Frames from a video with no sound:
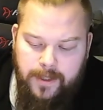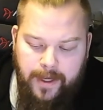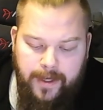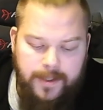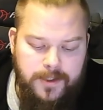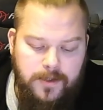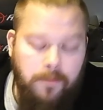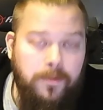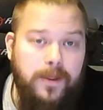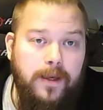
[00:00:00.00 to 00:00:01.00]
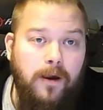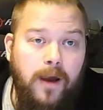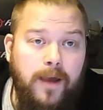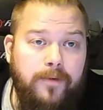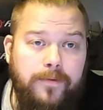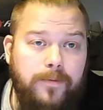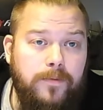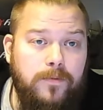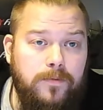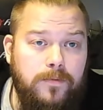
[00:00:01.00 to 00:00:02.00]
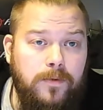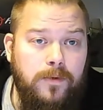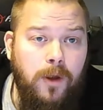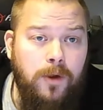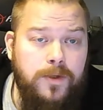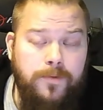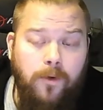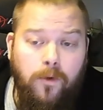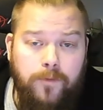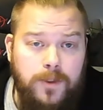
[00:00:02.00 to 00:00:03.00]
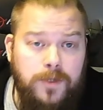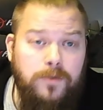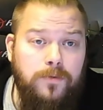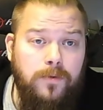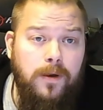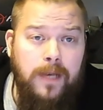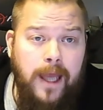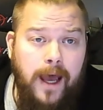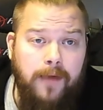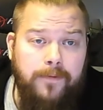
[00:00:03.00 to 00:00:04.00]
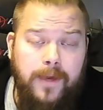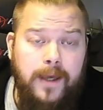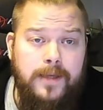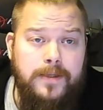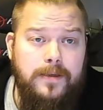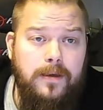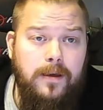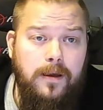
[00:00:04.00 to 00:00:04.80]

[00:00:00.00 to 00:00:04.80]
getting something I have looked for 2.5 years.